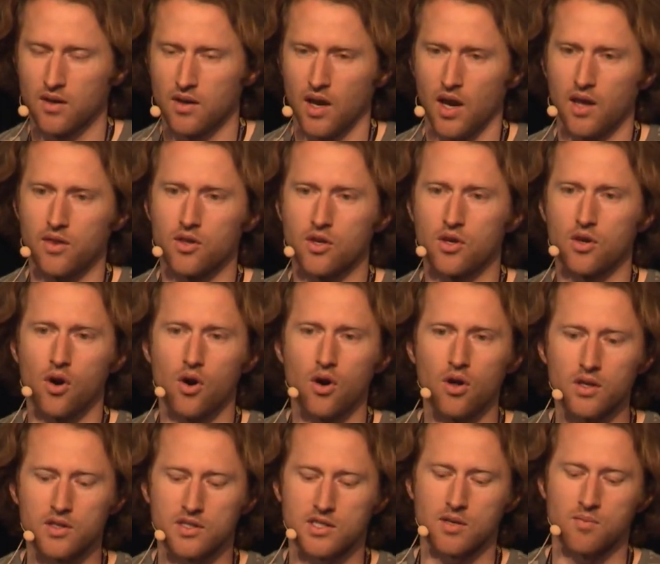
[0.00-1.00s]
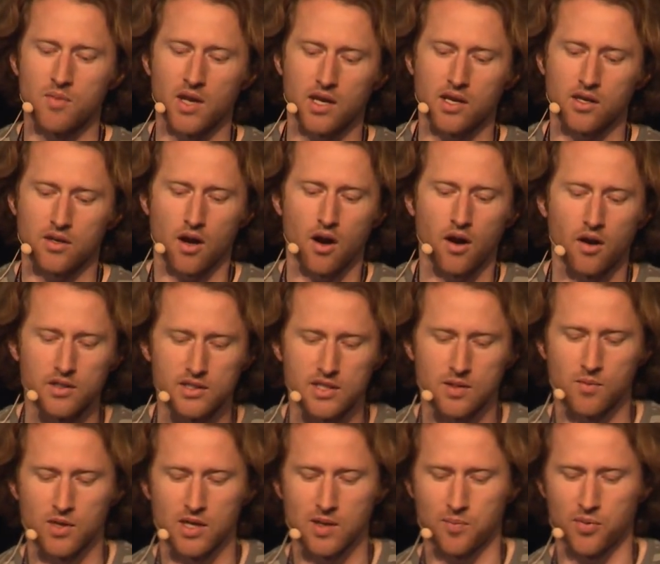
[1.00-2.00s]
And the goal is to make it hard to
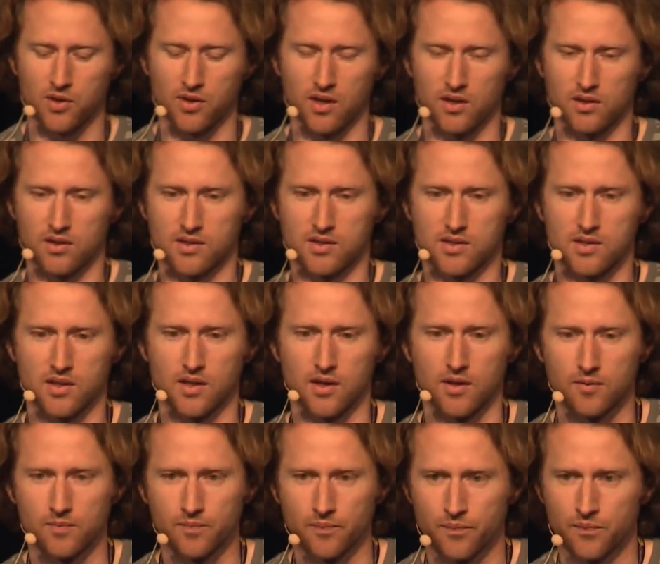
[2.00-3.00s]
manipulate this thing.